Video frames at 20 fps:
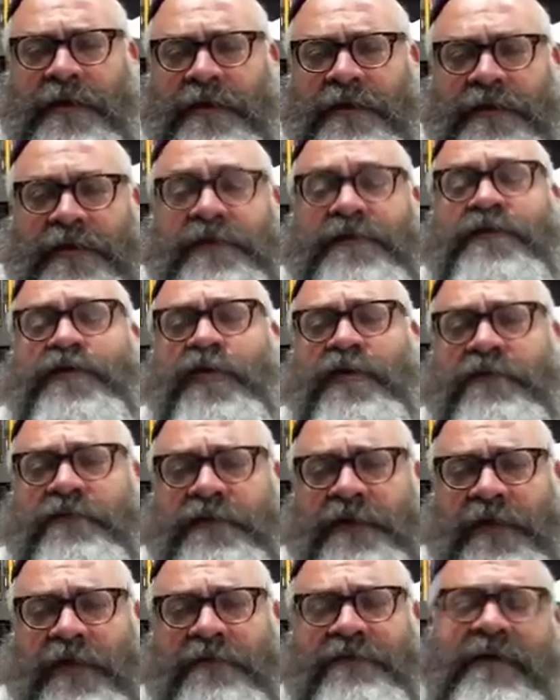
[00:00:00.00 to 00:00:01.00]

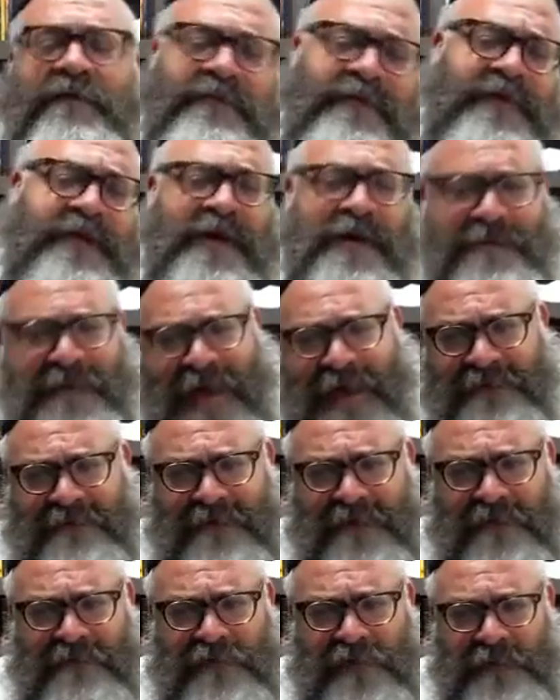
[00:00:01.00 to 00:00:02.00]
deserving of everything I'm
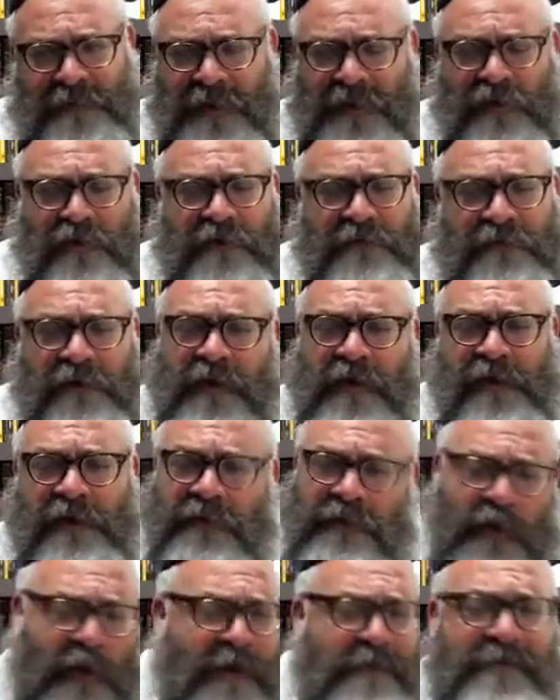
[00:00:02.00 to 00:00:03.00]
asking of you, because
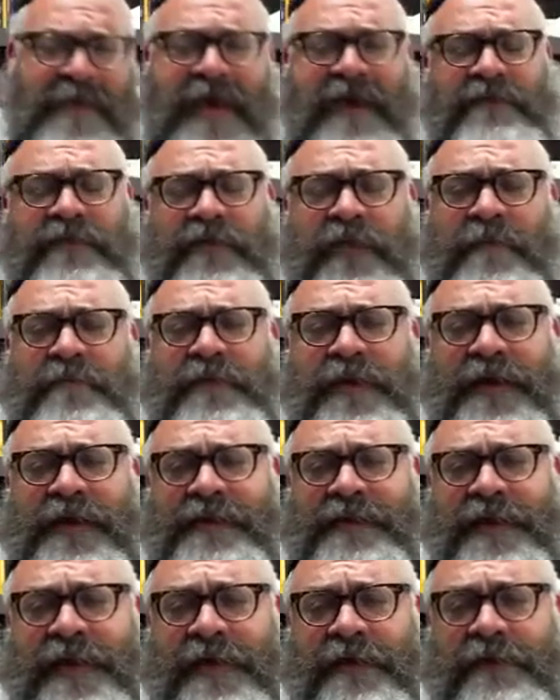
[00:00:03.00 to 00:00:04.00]
though I may have done big
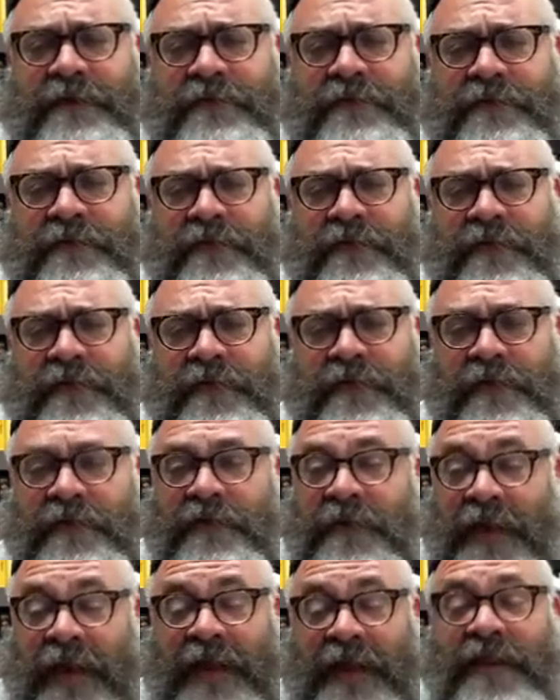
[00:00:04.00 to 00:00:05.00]
things,
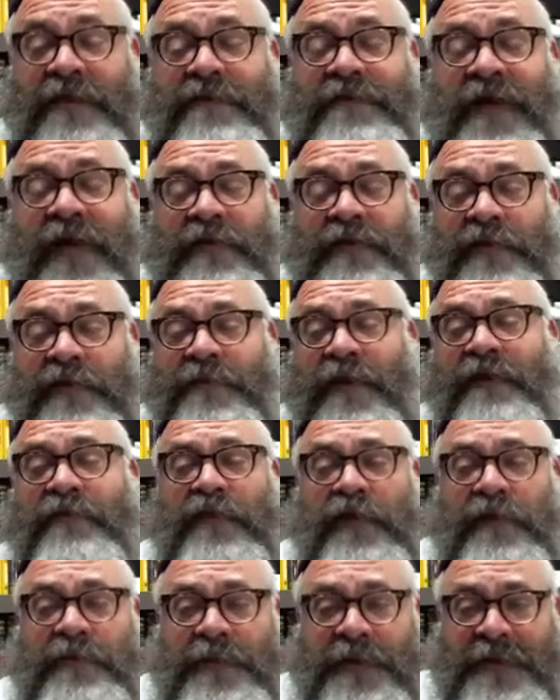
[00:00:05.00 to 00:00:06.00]
did I live out to my
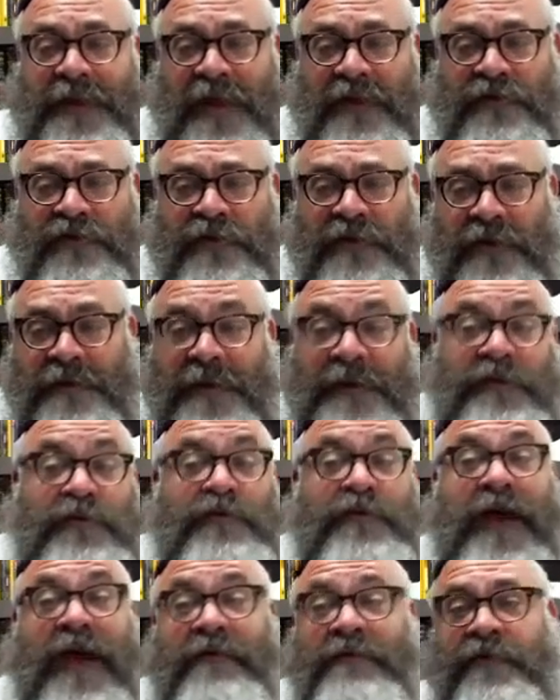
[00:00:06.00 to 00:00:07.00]
full potential? Am I
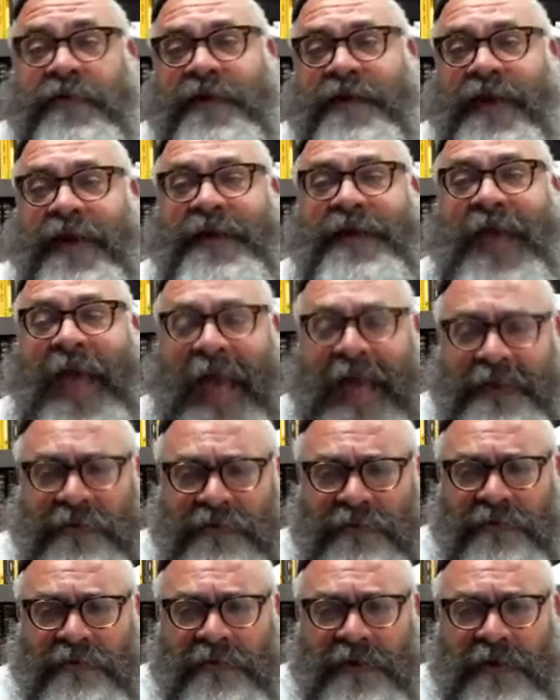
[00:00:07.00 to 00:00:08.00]
doing everything I can
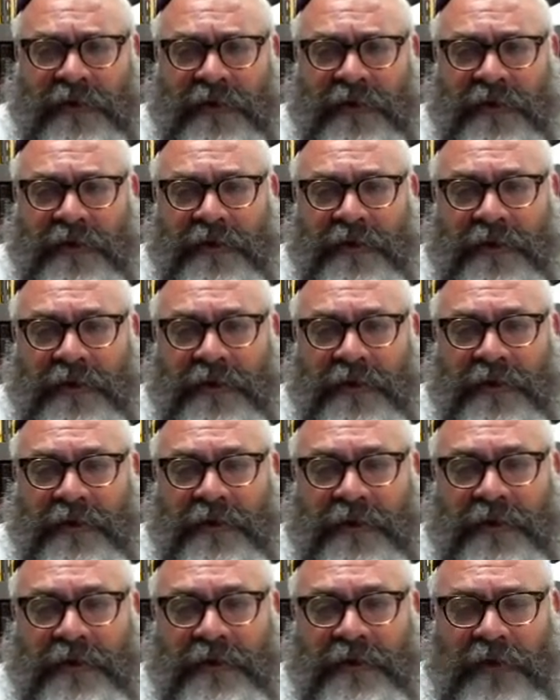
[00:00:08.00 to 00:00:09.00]
do?
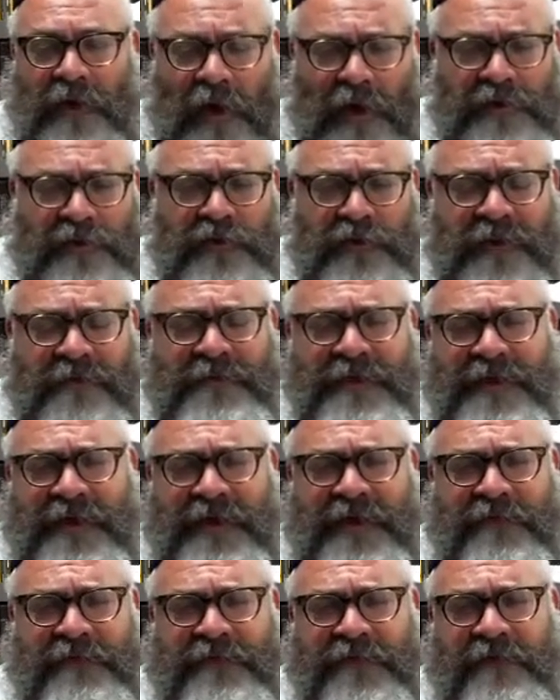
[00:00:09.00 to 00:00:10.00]
God, you give me the
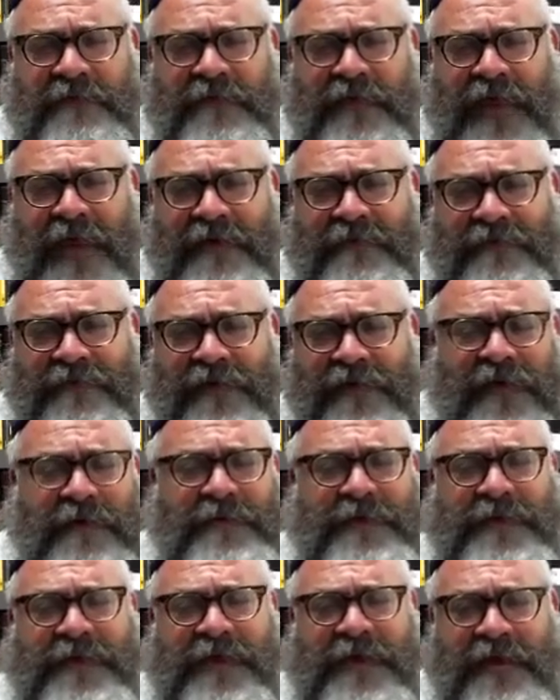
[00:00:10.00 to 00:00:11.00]
gift of life. You give
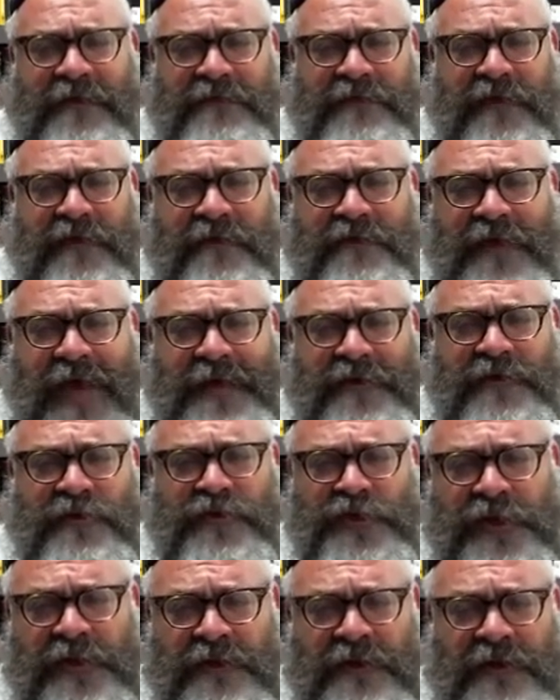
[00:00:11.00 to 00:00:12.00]
me the gift of
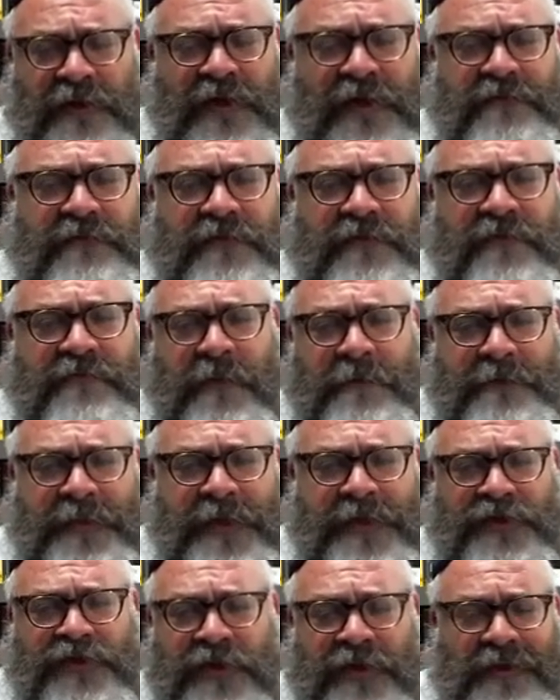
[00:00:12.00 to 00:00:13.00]
energy, the gift of
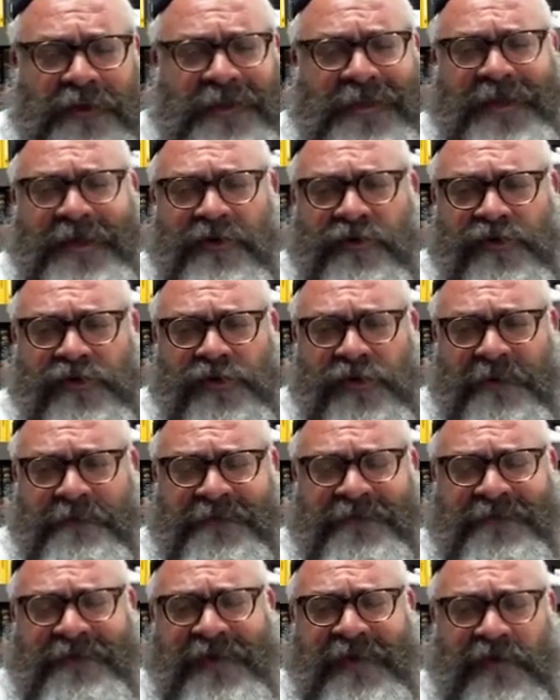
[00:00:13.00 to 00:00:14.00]
ambition, leadership,
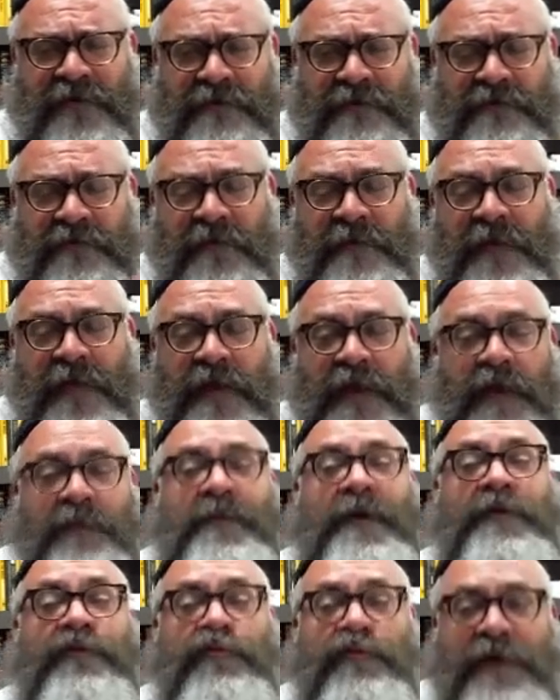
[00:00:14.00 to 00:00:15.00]
skills. Am
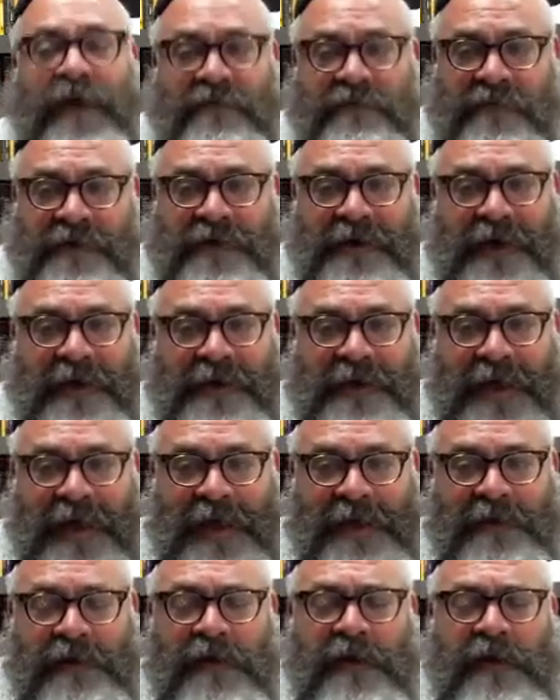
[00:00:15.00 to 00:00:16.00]
I doing everything I
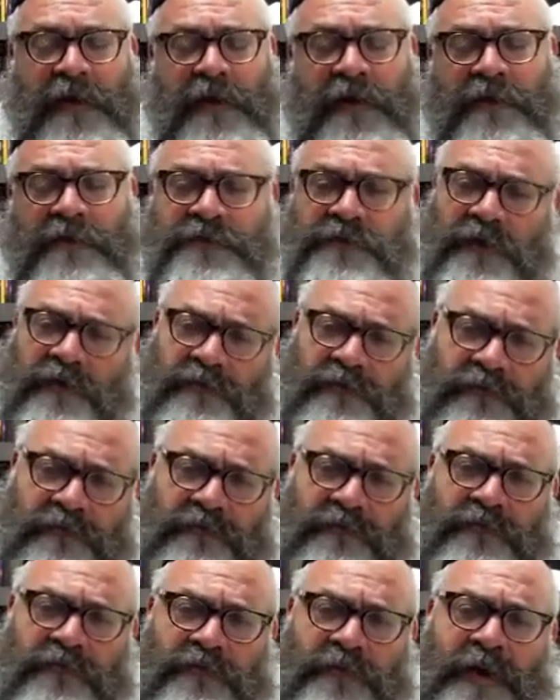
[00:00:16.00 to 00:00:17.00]
can? So
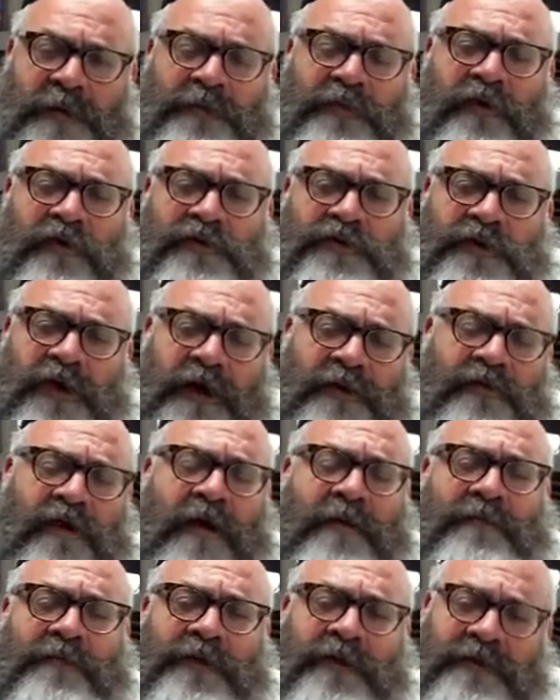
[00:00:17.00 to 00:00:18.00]
we approach God
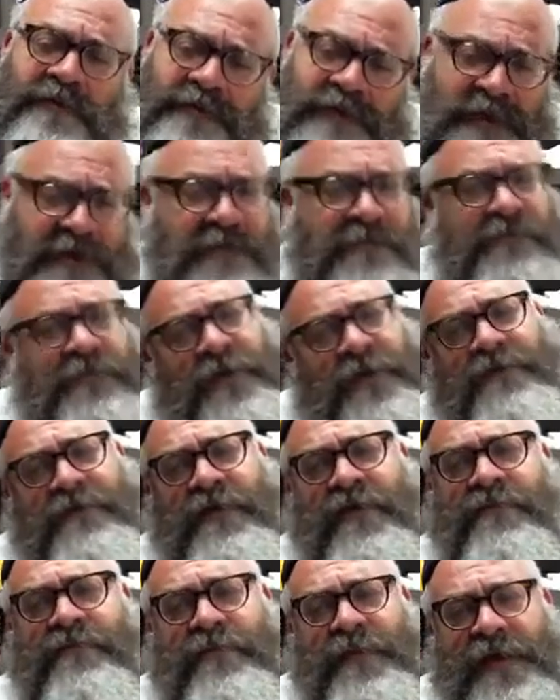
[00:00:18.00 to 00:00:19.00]
humbly, said, please
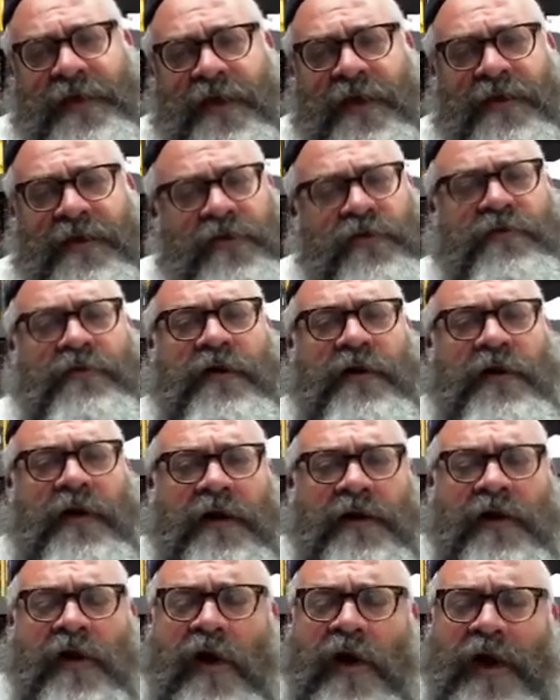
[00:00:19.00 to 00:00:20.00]
give me, you're
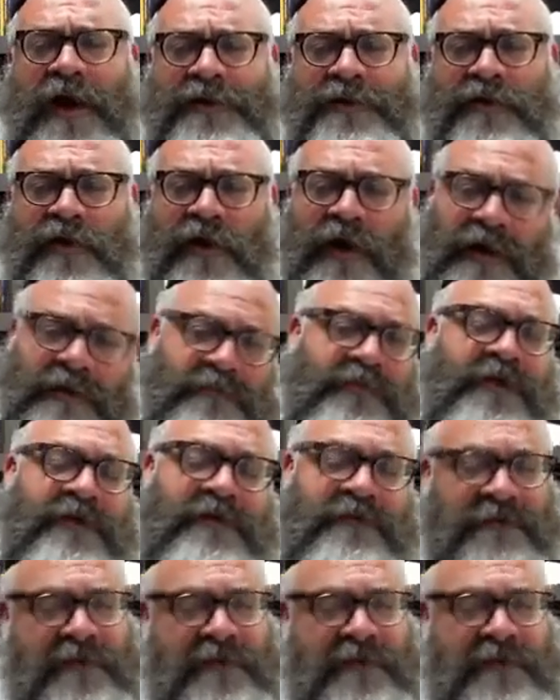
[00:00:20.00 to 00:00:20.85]
a kind God, please